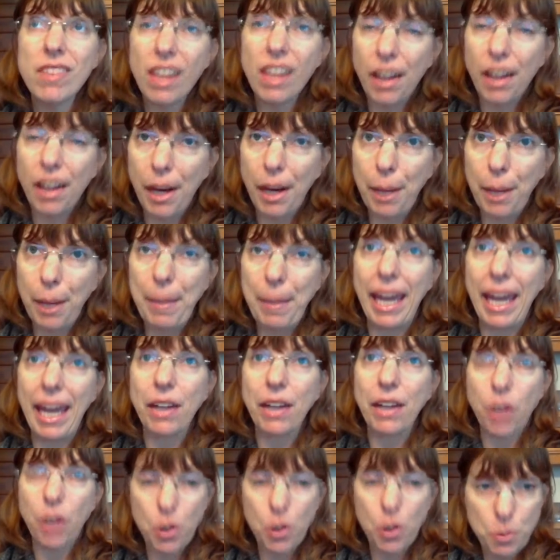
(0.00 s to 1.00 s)

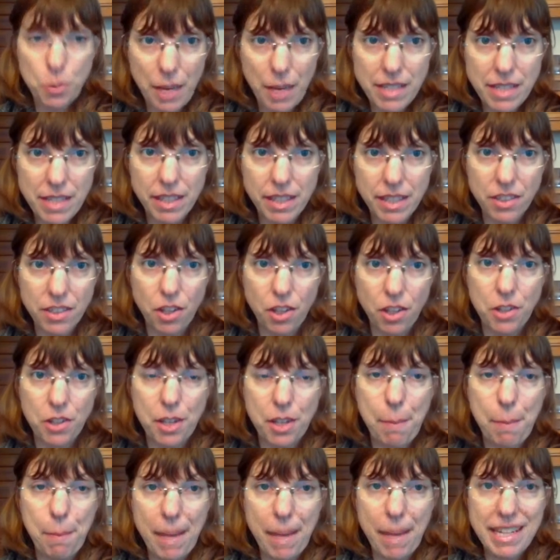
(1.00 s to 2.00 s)
and Coach Basics starts
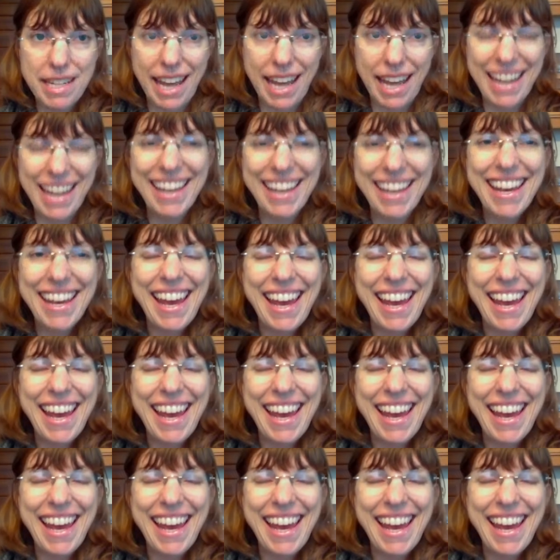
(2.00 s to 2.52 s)
on Monday.